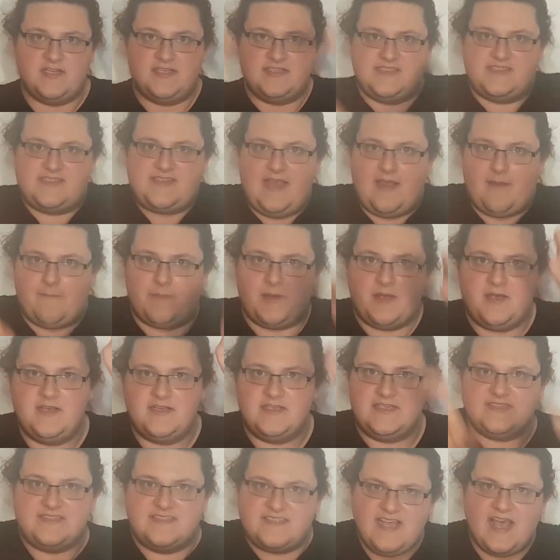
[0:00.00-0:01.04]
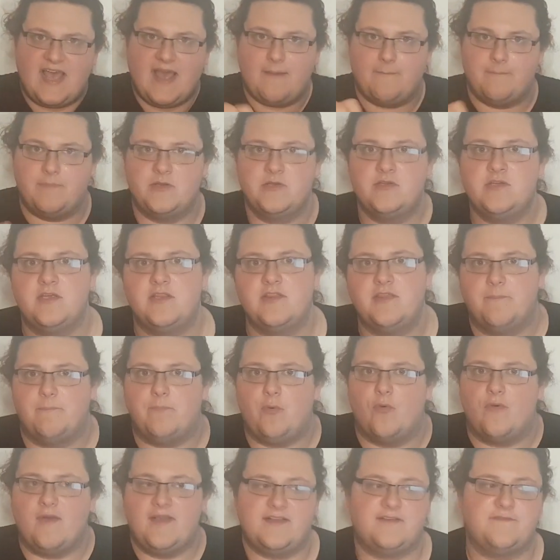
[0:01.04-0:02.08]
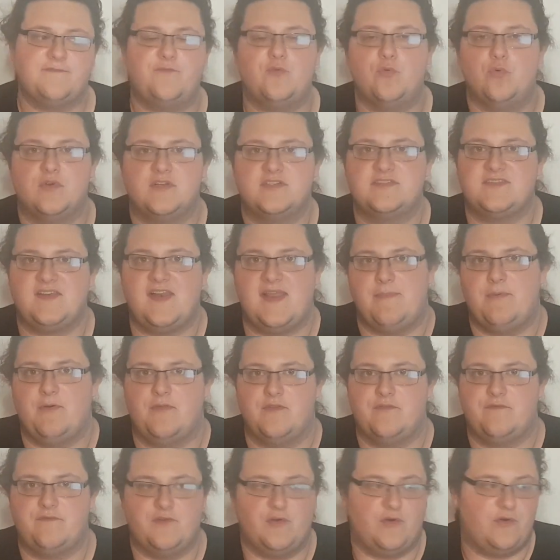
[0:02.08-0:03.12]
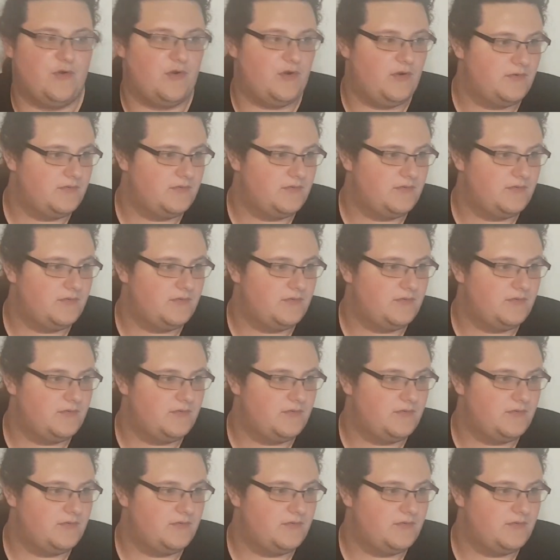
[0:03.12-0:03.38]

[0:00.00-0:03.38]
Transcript: zip, zap, the boys fall asleep on the floor.